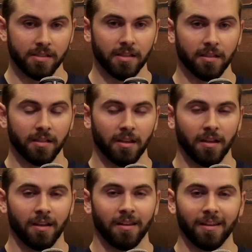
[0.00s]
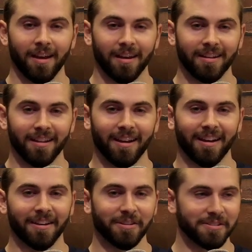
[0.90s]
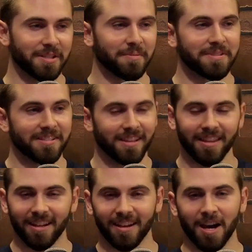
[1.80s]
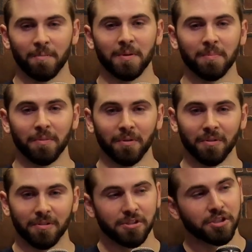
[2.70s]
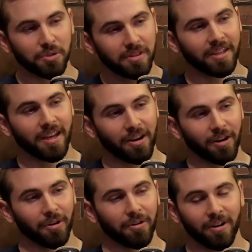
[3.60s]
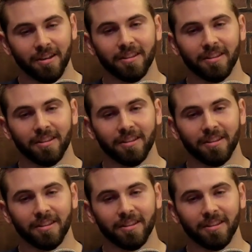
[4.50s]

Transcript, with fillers: sin. Yeah, and I heard someone say that now people shoot the arrow